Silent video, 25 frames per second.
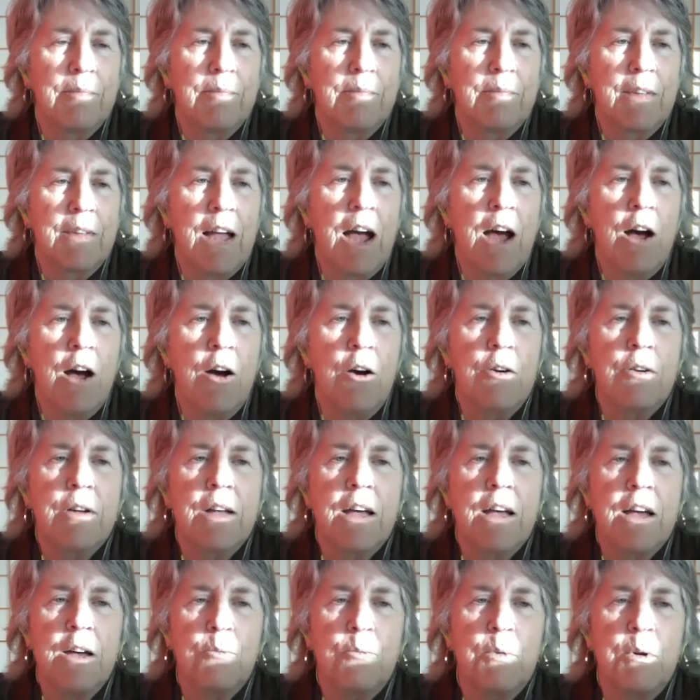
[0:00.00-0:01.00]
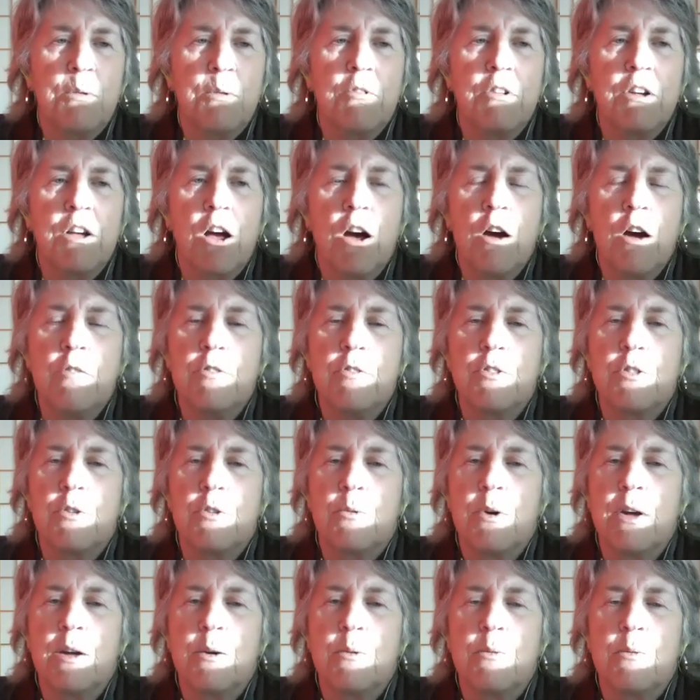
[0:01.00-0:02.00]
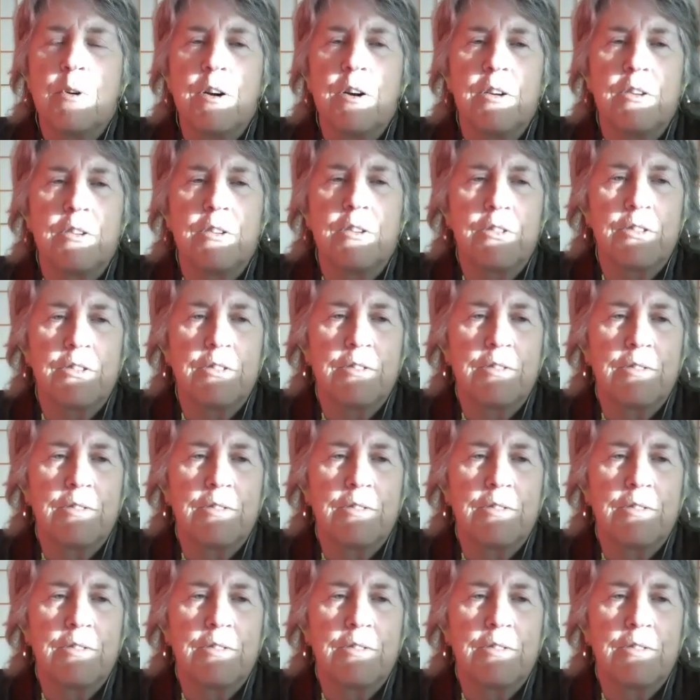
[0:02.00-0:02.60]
How can we recover the way it was?